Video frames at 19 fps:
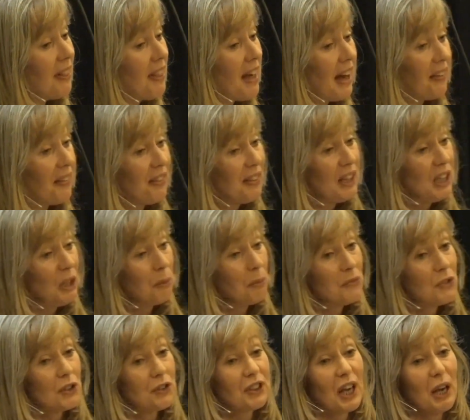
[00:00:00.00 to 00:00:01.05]
that
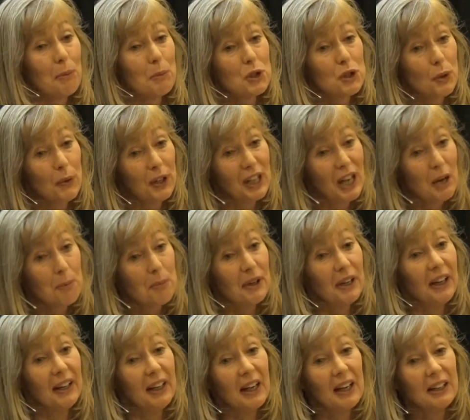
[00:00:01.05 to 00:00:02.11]
theme just kept showing
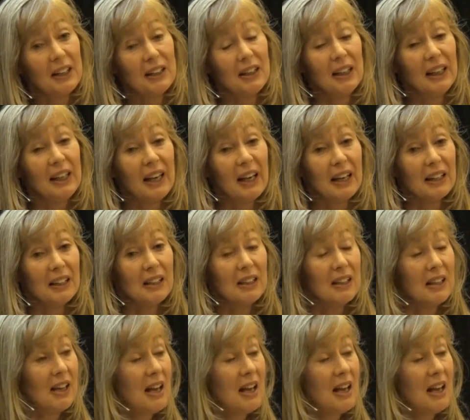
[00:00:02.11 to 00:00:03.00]
up again and again.